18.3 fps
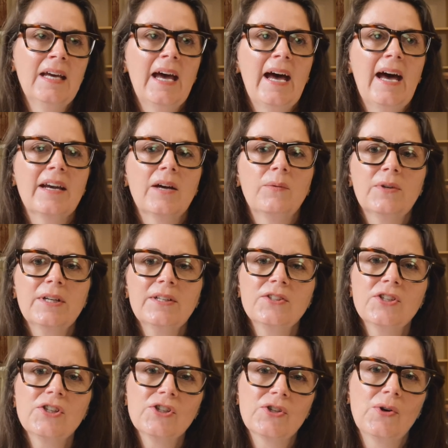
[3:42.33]
And I wanted
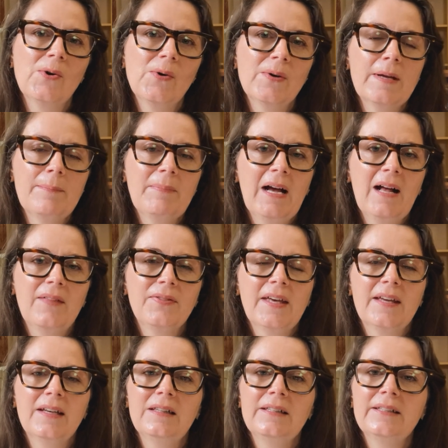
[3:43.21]
to talk about
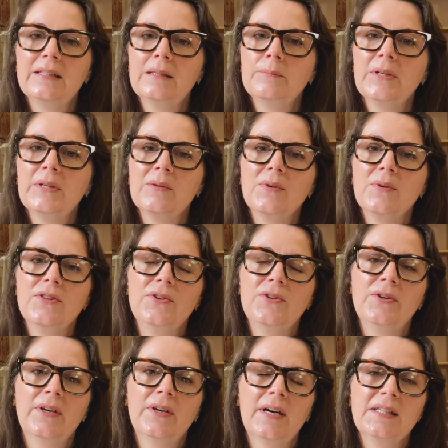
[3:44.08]
that a little bit with
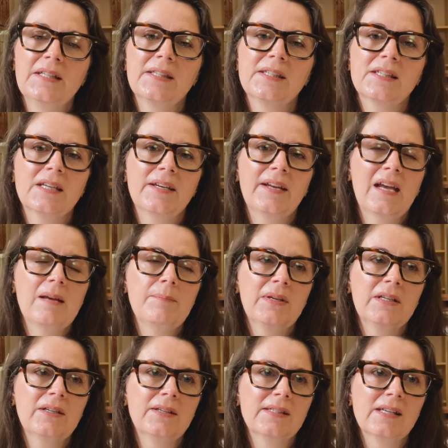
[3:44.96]
you guys today,
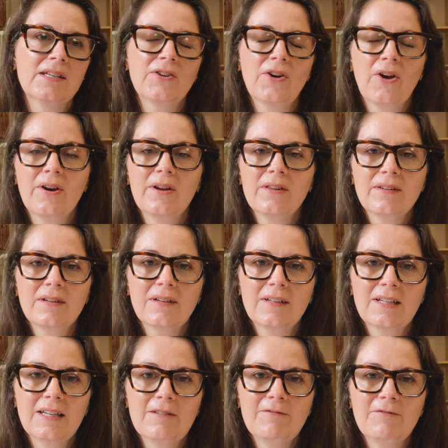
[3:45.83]
because I know
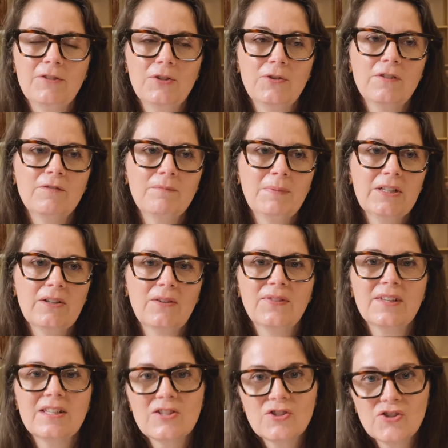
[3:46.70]
that if you've been
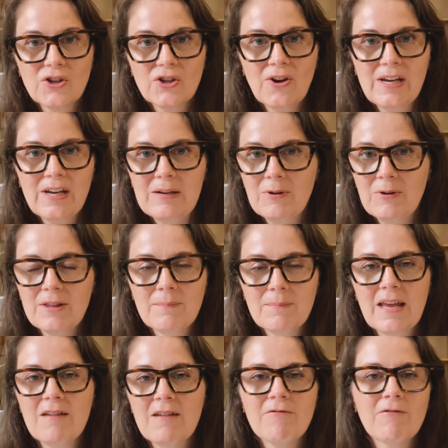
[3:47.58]
on this journey with
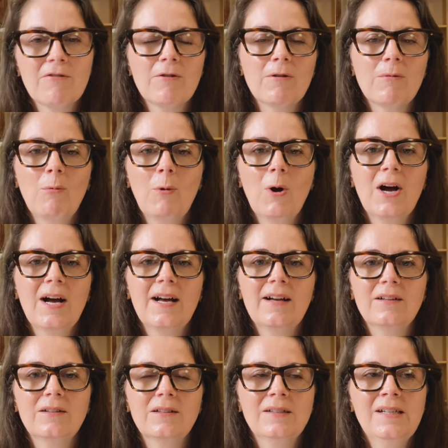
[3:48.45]
me for a
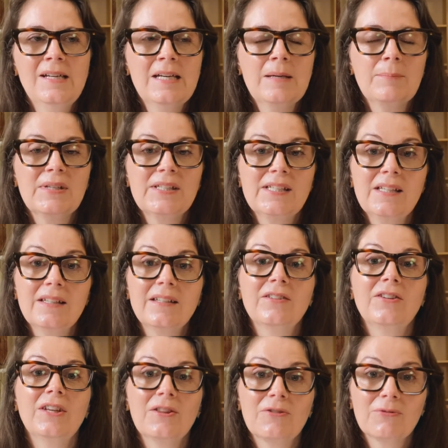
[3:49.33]
while,
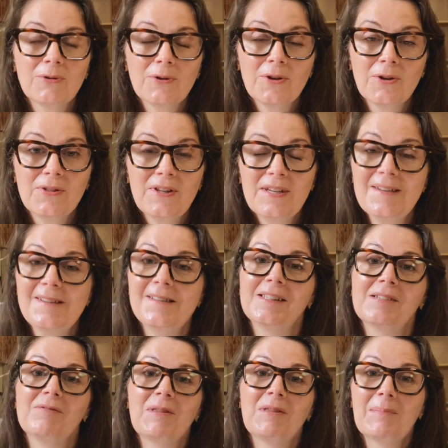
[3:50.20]
particularly through the
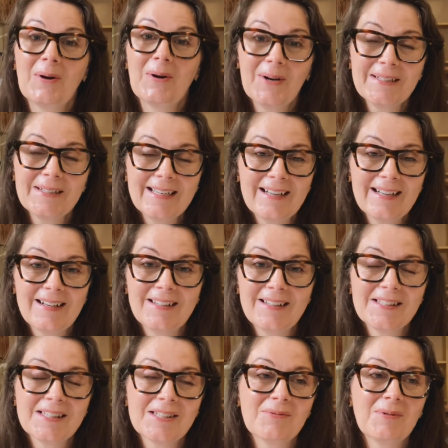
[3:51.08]
years of the
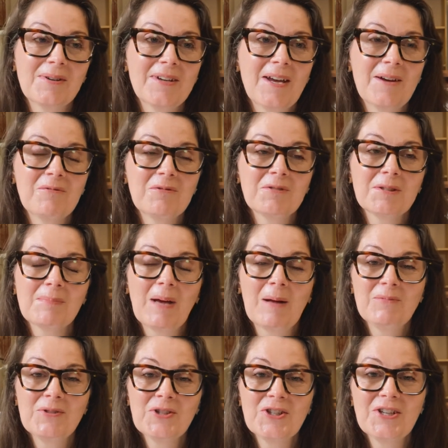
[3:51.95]
podcast when I was
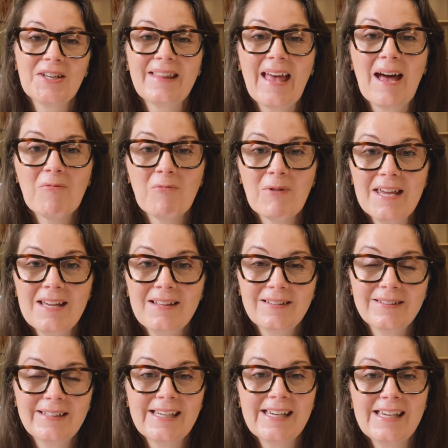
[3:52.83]
publishing that
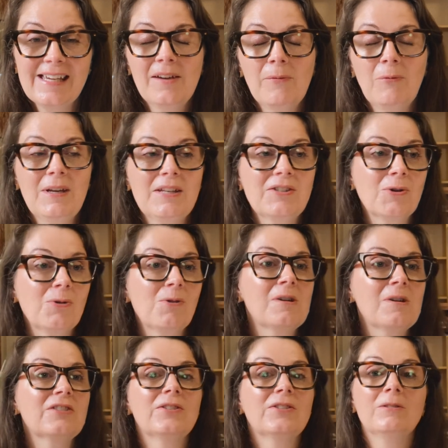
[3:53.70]
weekly, we
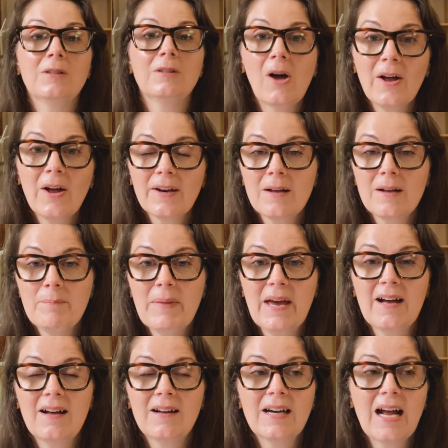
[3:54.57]
talked a lot
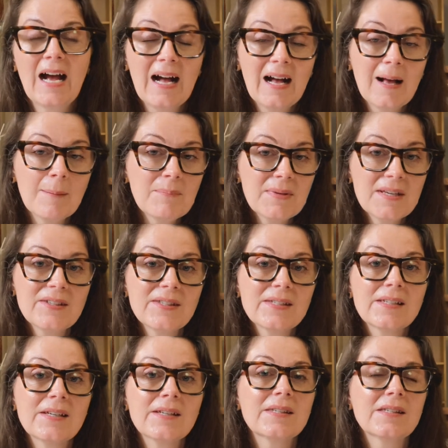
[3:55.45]
about art
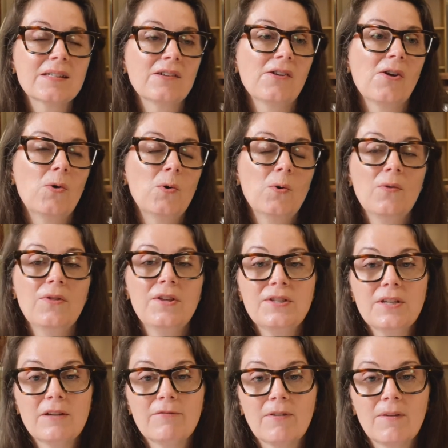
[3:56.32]
business and all the
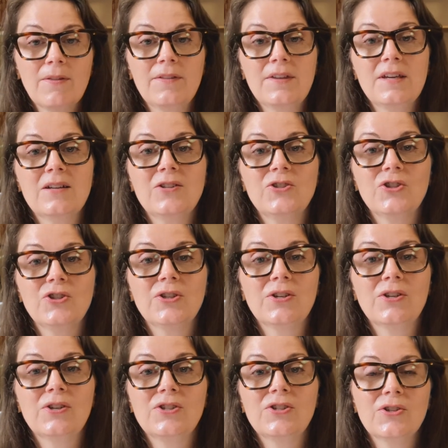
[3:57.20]
different things you
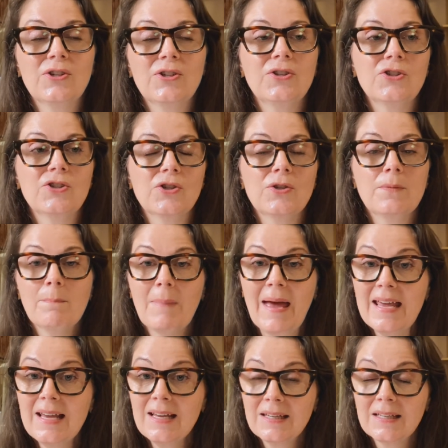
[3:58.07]
can do to
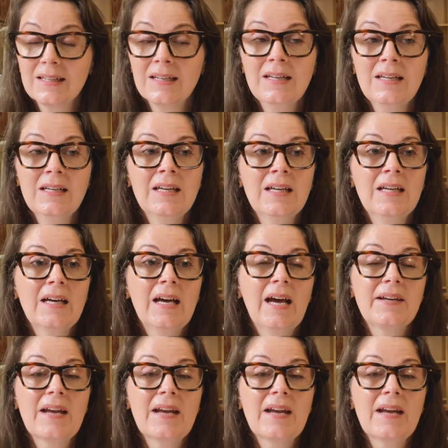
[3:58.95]
make an